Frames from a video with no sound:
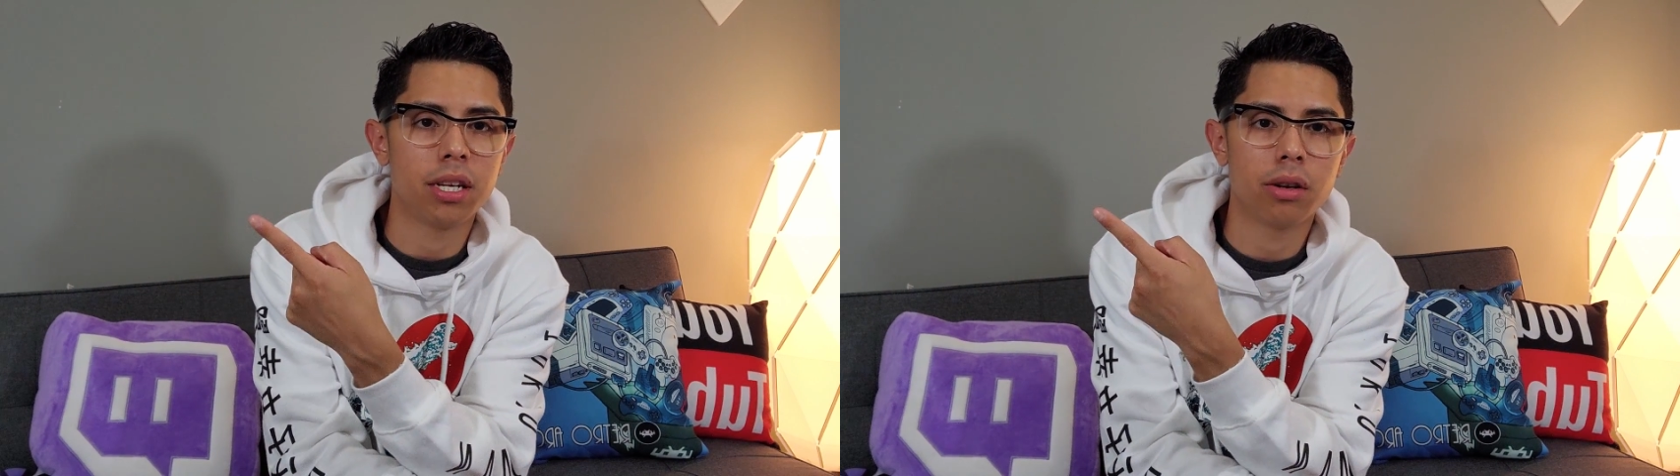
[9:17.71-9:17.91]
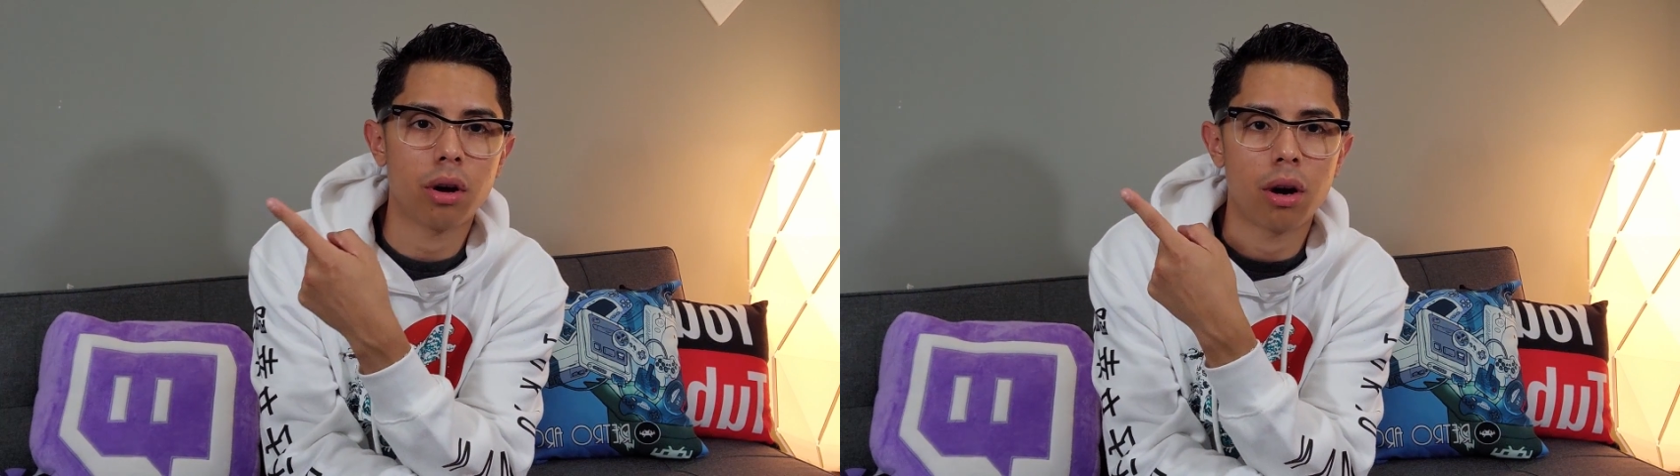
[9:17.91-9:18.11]

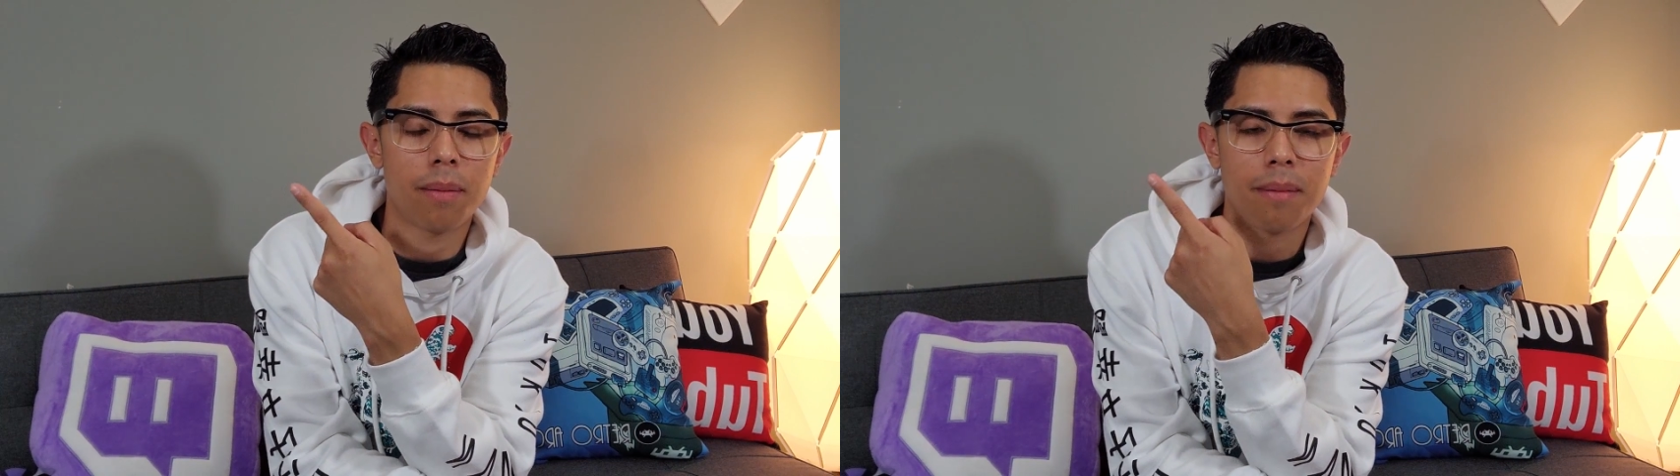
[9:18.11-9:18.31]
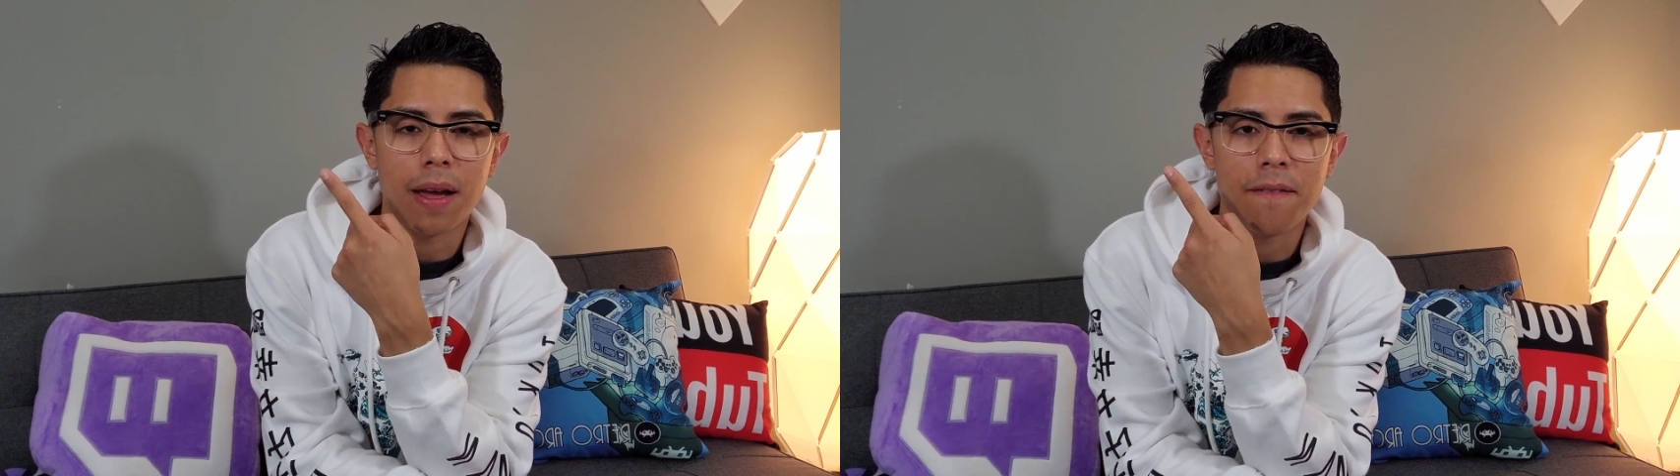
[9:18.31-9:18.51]
here
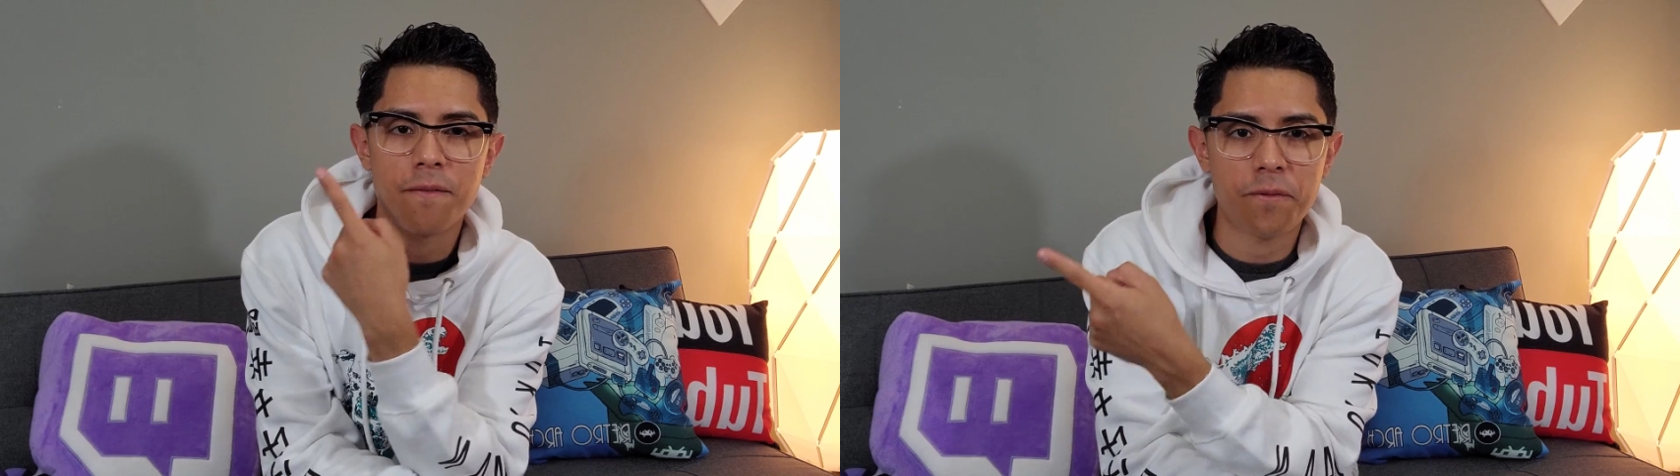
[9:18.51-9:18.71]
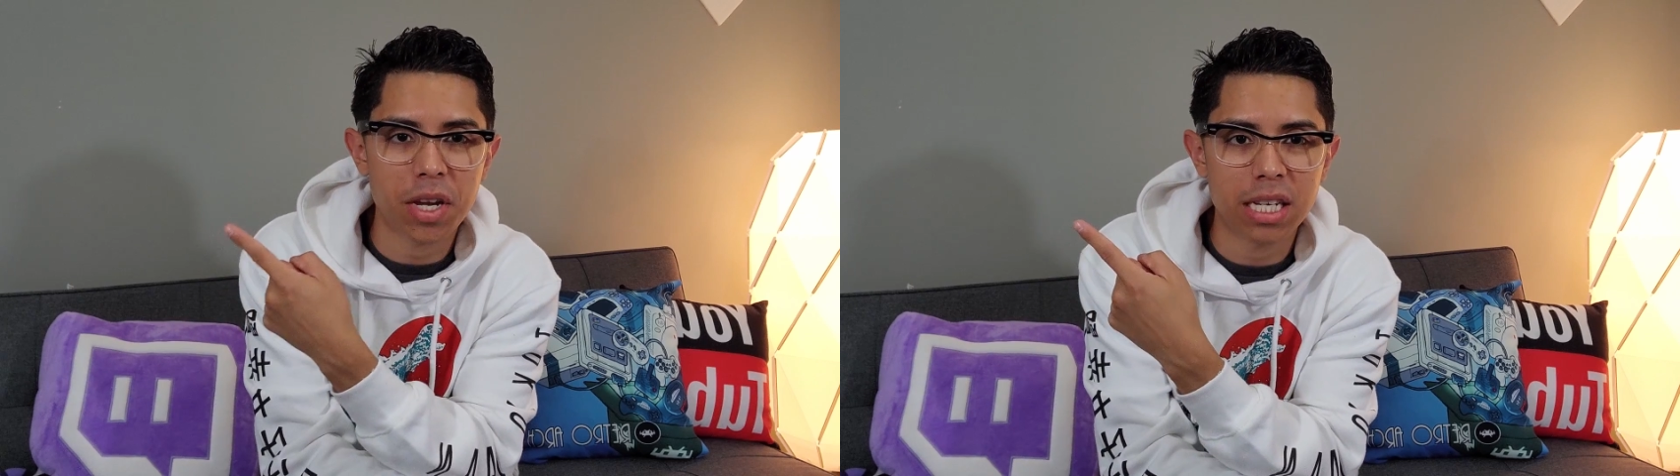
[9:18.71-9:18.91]
on my
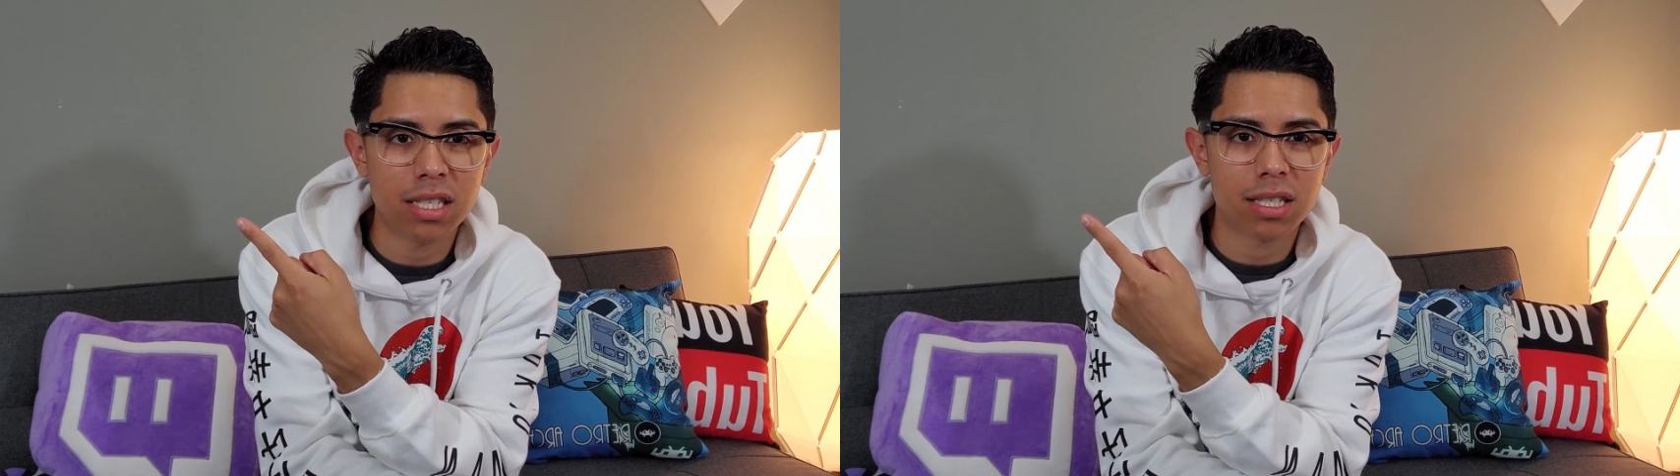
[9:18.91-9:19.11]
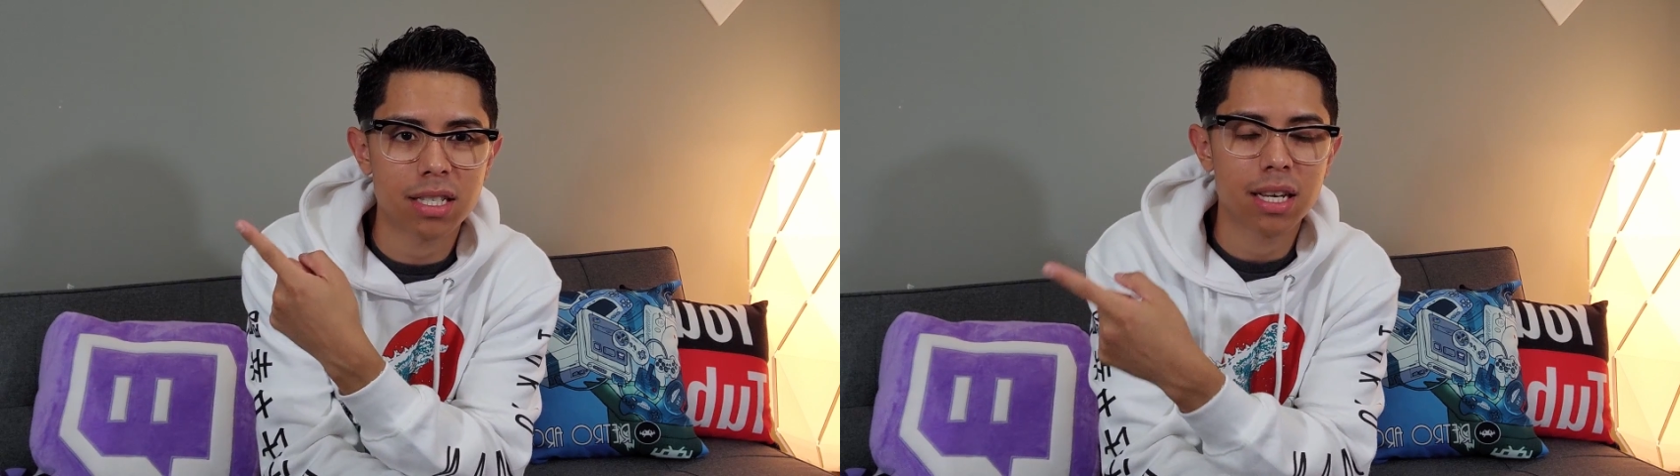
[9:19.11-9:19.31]

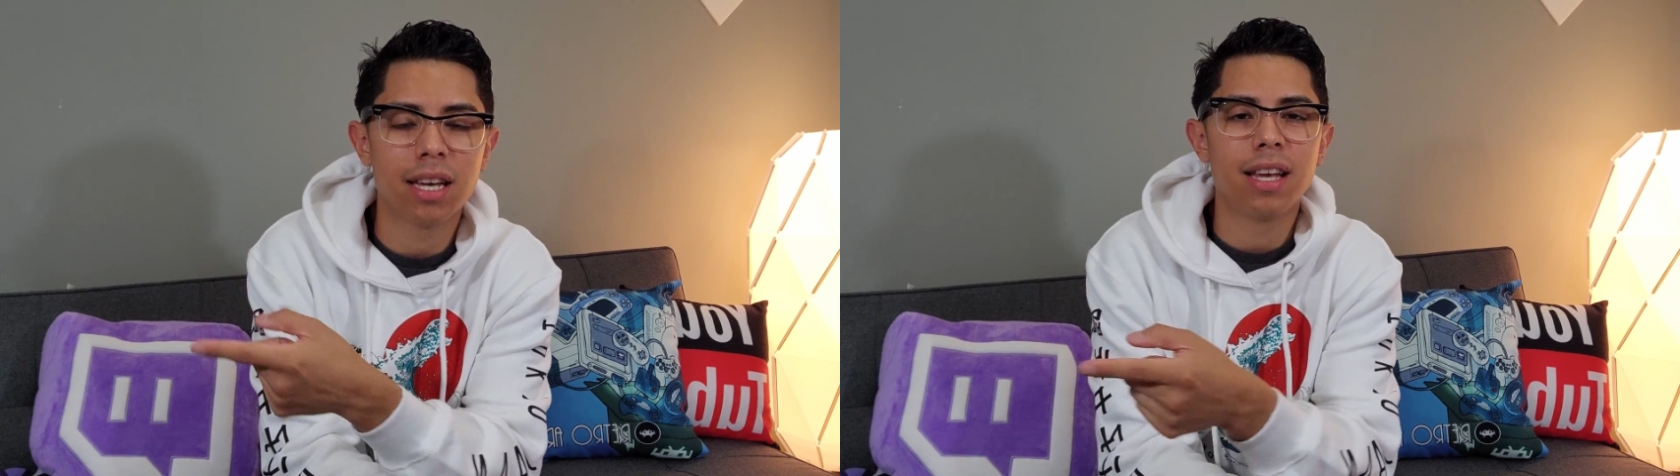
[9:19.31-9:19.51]
face